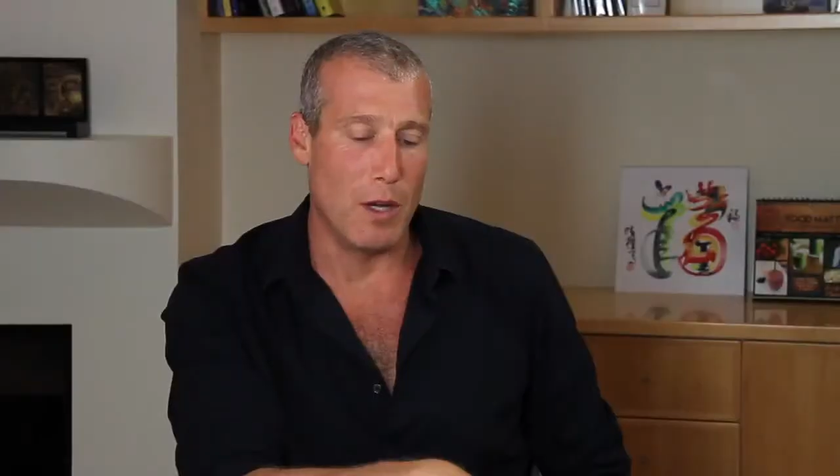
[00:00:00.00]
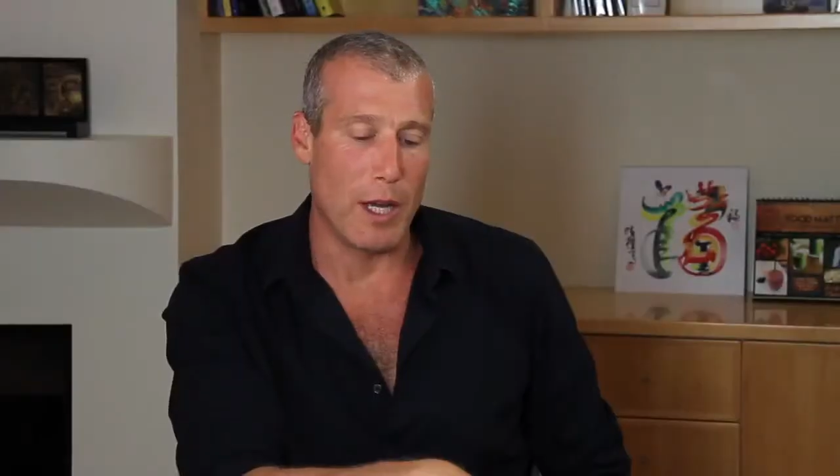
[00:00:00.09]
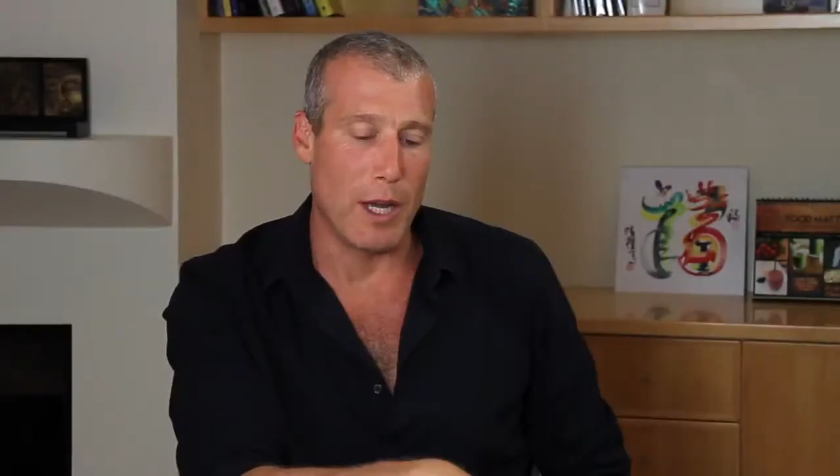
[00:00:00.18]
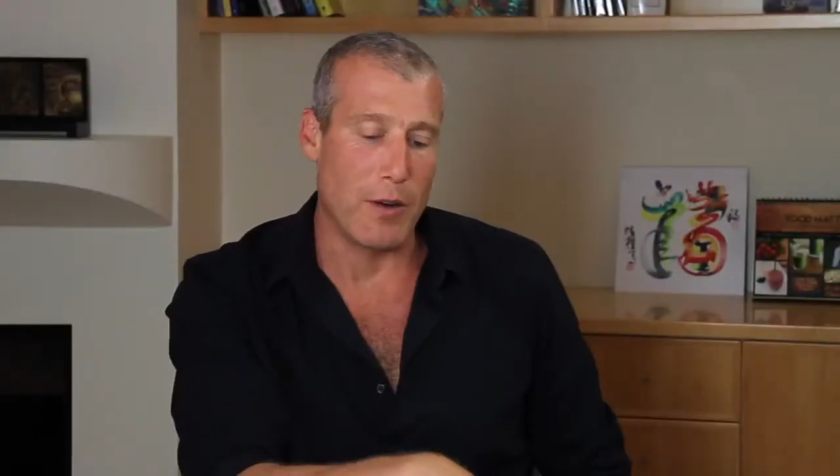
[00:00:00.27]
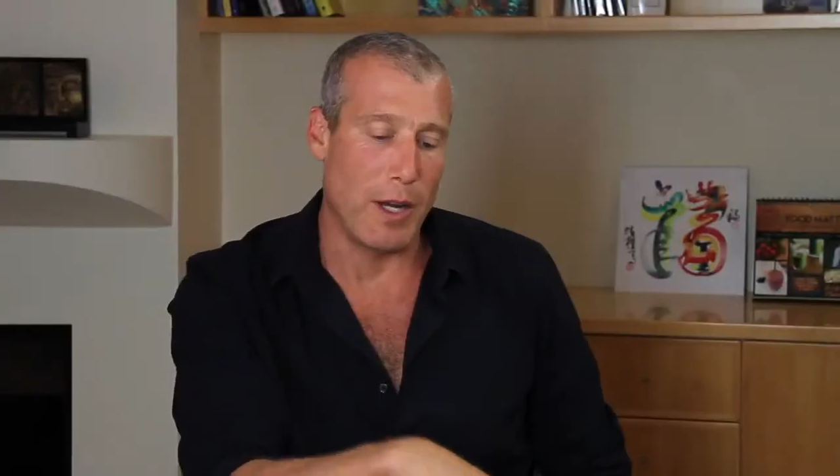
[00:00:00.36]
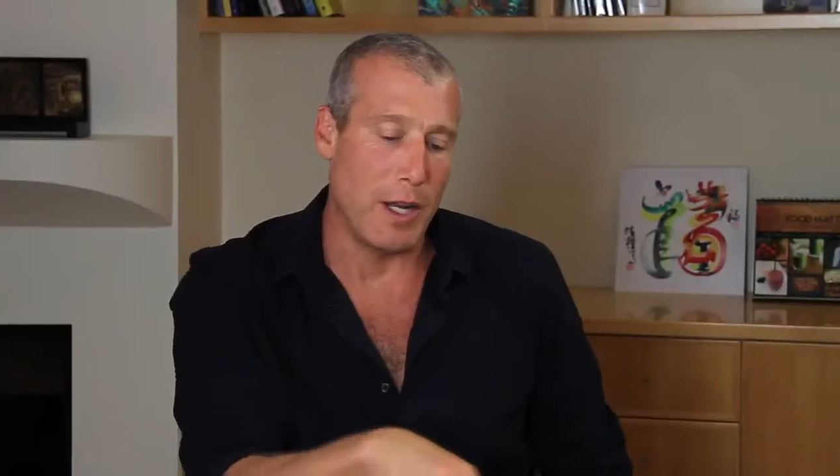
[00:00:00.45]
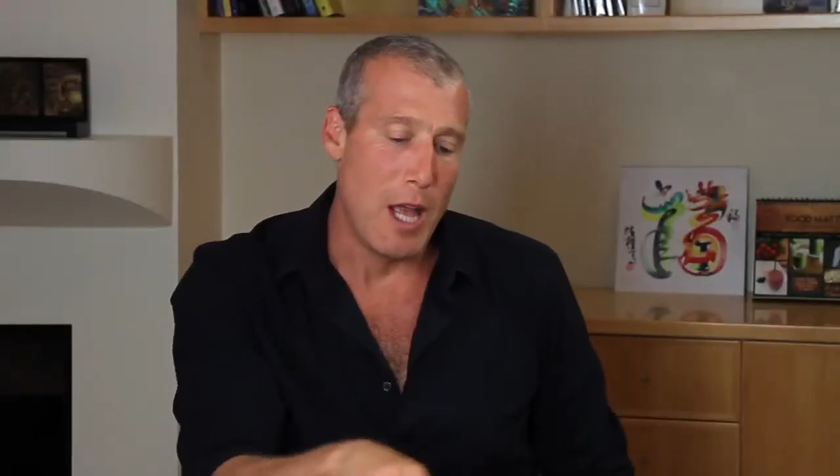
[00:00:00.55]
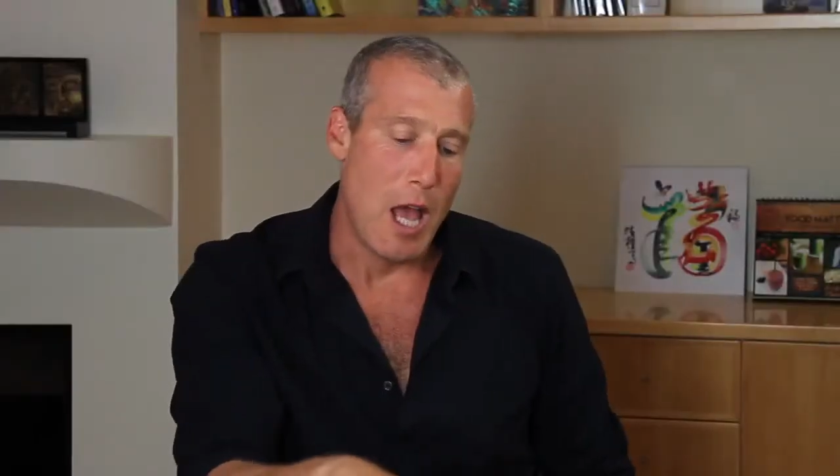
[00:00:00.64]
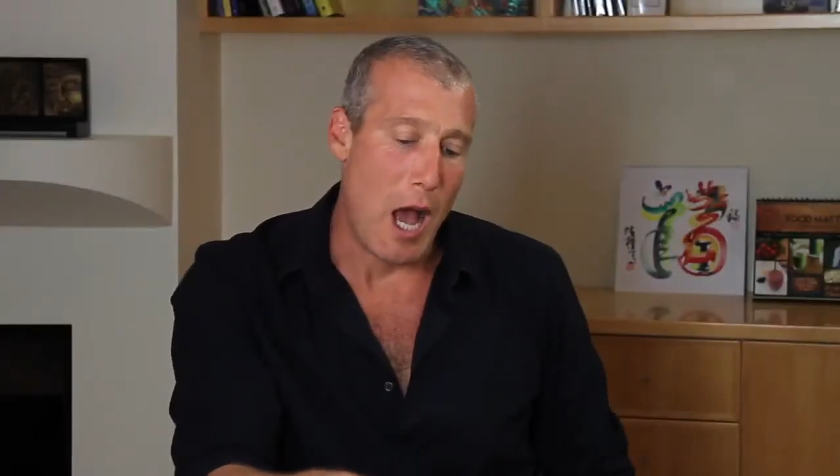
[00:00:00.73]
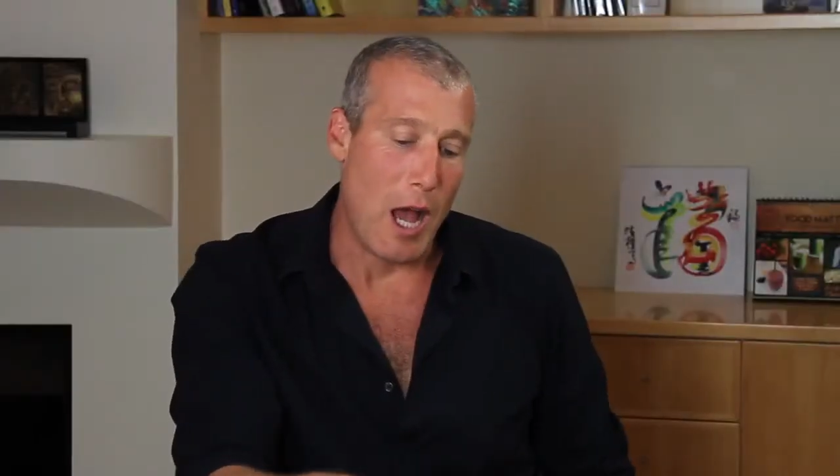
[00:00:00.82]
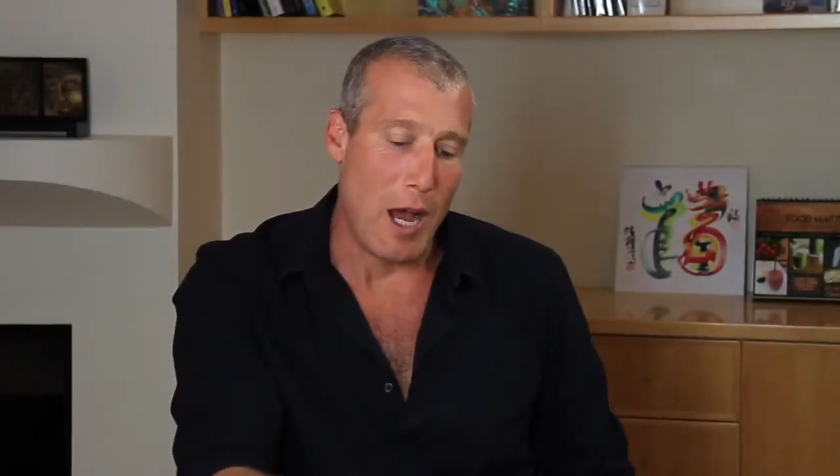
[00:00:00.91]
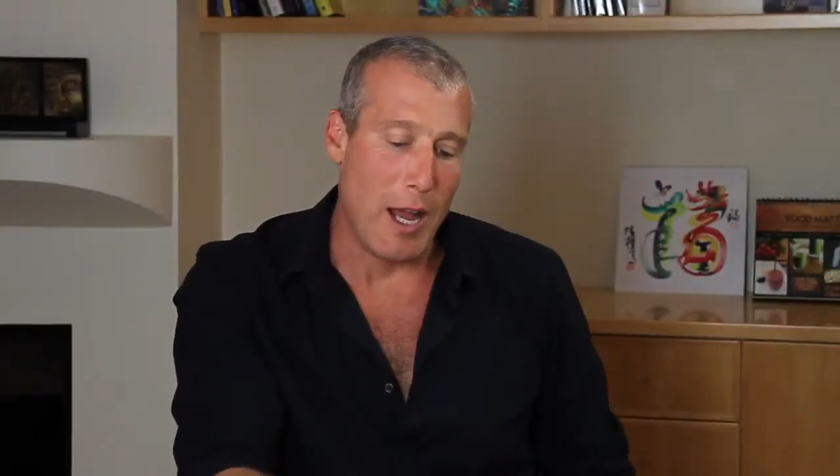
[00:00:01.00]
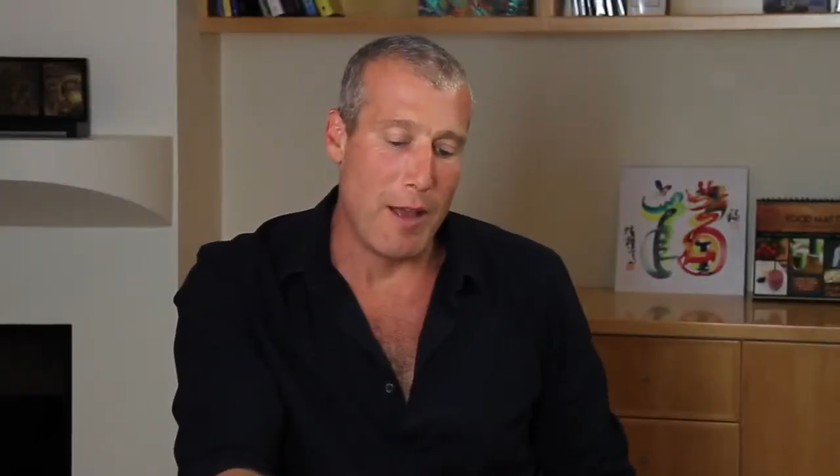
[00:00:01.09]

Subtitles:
Okay, great. I